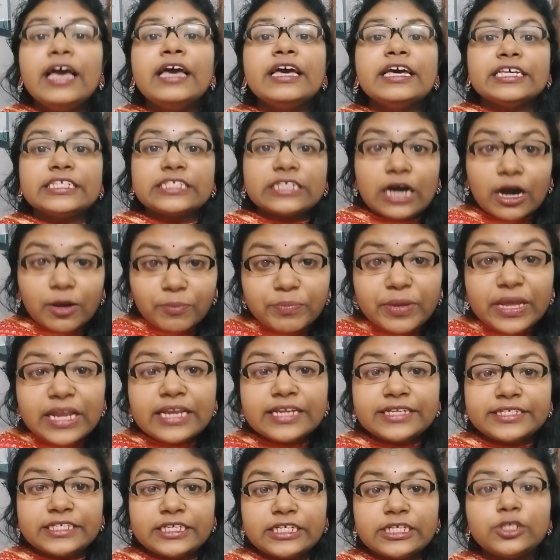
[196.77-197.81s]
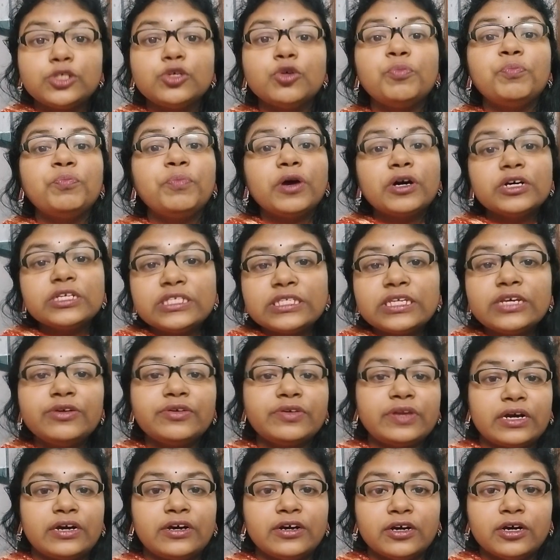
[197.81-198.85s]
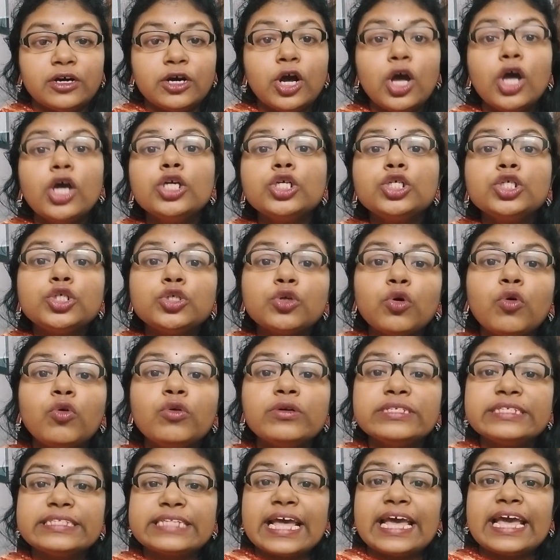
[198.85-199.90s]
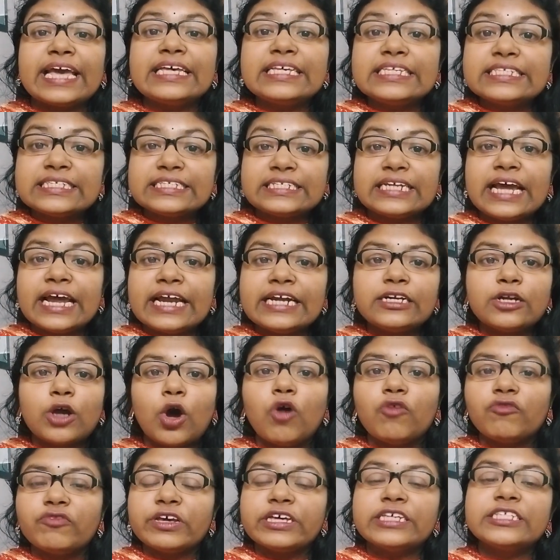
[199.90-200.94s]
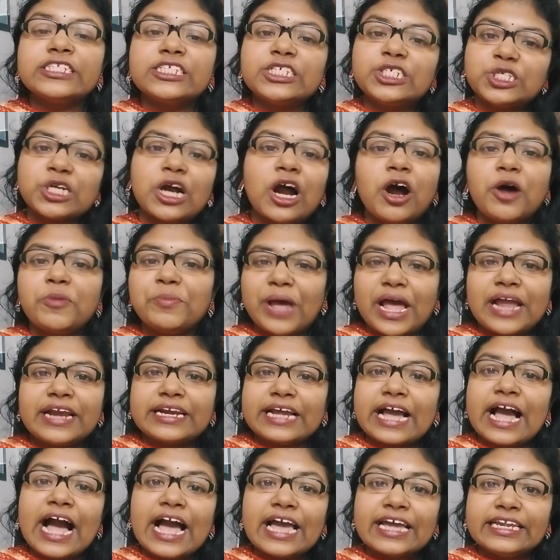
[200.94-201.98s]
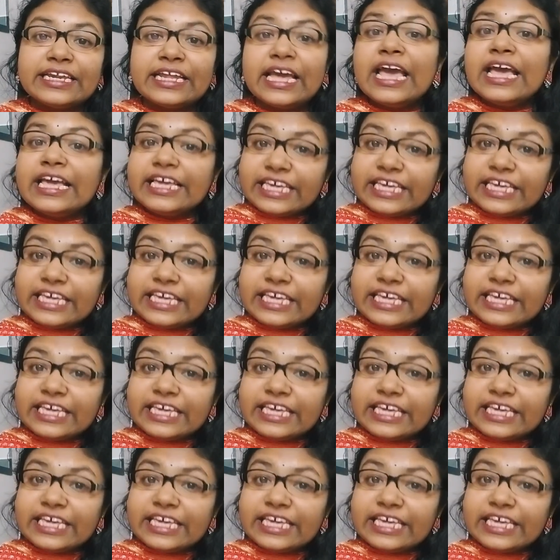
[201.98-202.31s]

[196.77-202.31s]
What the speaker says: His ability to persuade her shows the extent of his charm and guile,